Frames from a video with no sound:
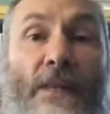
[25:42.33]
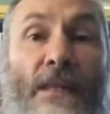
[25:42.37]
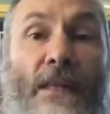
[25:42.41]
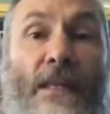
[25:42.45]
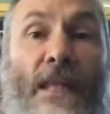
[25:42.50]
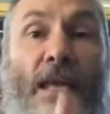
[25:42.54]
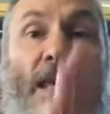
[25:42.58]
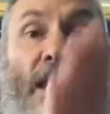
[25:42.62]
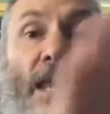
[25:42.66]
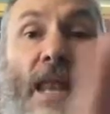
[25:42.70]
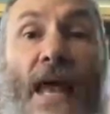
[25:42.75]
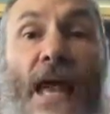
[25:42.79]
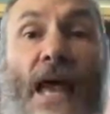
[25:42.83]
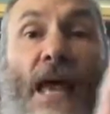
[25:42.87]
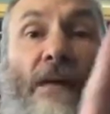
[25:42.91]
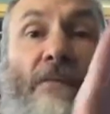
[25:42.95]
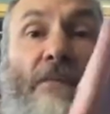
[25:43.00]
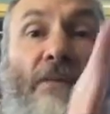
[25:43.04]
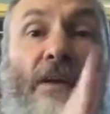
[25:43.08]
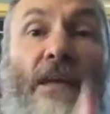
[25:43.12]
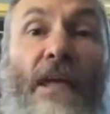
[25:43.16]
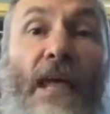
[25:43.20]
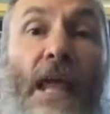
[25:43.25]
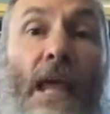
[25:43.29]
They
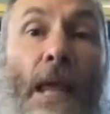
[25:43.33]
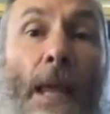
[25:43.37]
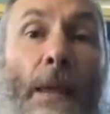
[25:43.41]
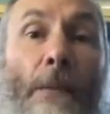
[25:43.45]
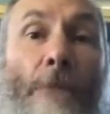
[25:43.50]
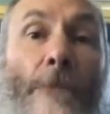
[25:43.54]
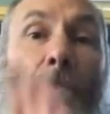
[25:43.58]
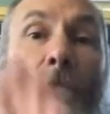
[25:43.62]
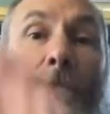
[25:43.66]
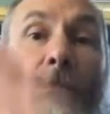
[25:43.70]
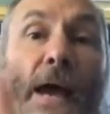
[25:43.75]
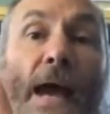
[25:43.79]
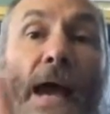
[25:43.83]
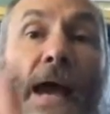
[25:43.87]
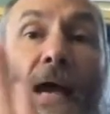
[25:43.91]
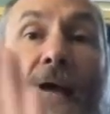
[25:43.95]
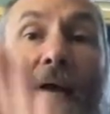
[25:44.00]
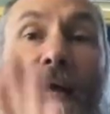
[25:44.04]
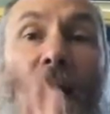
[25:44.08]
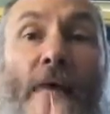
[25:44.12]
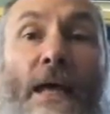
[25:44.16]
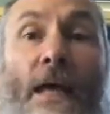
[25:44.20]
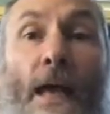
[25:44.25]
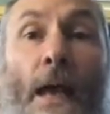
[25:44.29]
never came
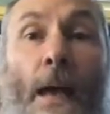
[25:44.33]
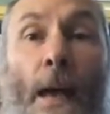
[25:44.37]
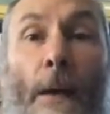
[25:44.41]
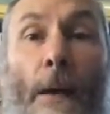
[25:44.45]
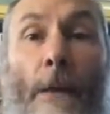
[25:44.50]
back,